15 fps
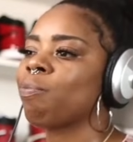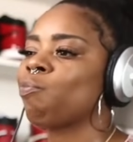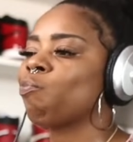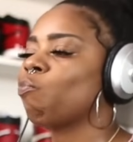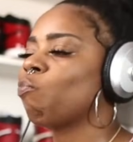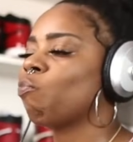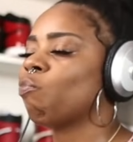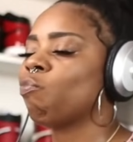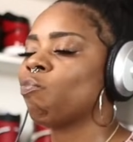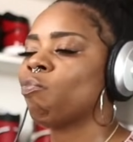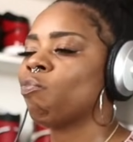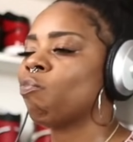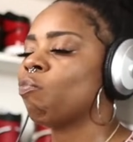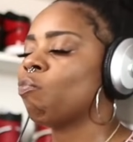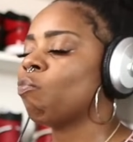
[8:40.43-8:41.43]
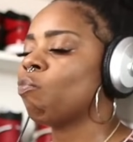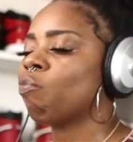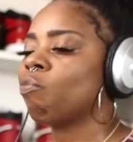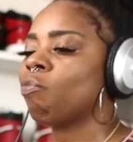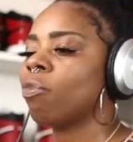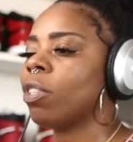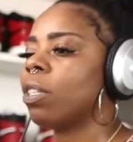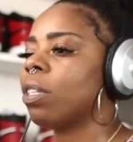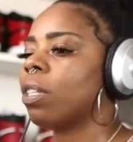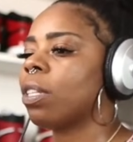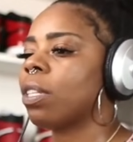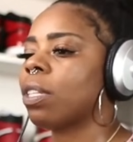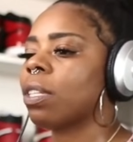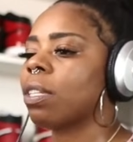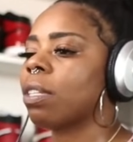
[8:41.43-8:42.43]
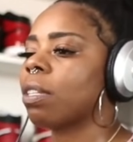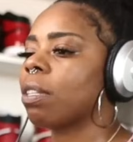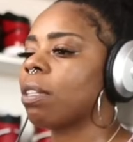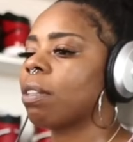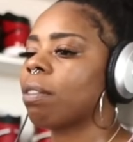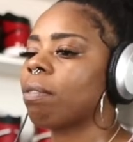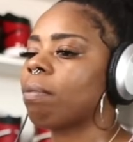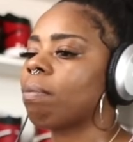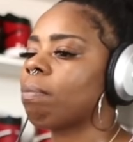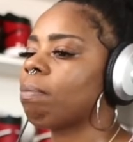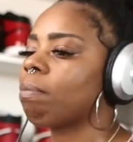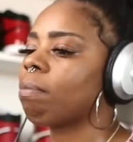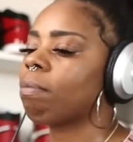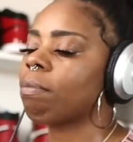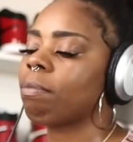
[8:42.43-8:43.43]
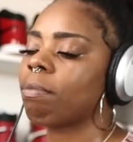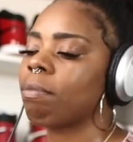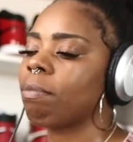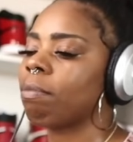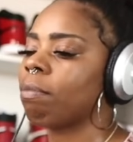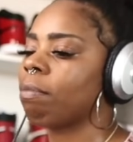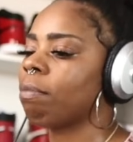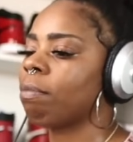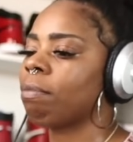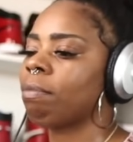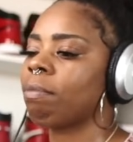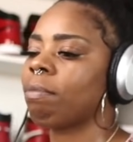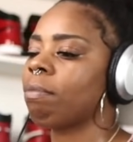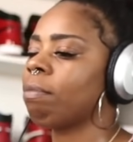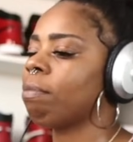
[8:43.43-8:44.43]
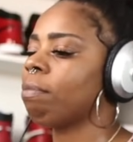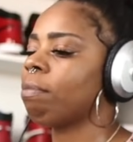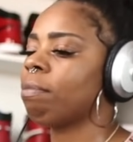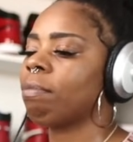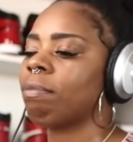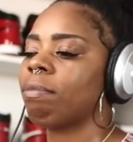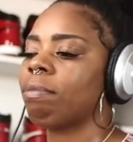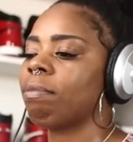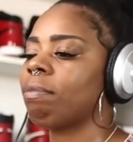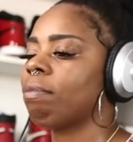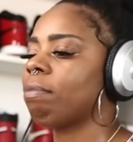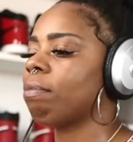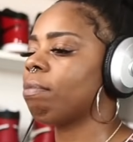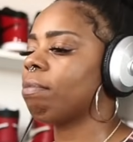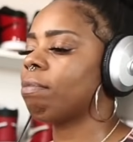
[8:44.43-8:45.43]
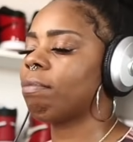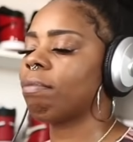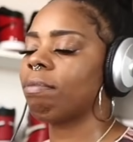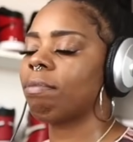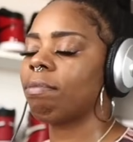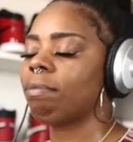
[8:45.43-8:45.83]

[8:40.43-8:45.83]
No words are spoken by the person on screen.